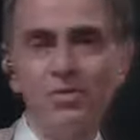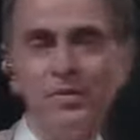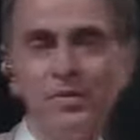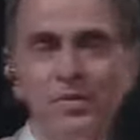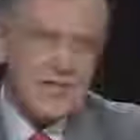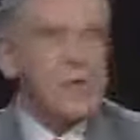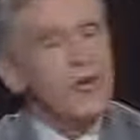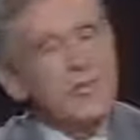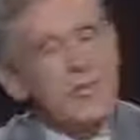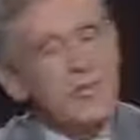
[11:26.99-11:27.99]
Professor
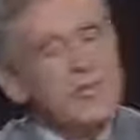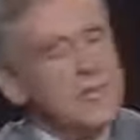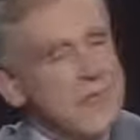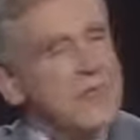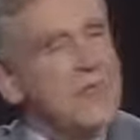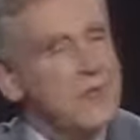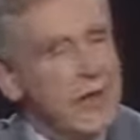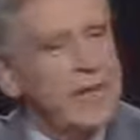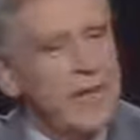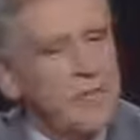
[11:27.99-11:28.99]
Hawking uses a very
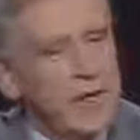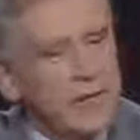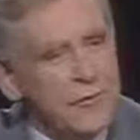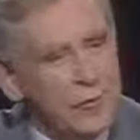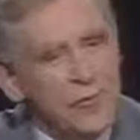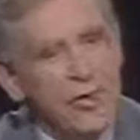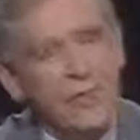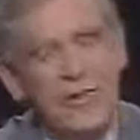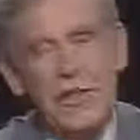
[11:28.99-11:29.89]
striking metaphor of the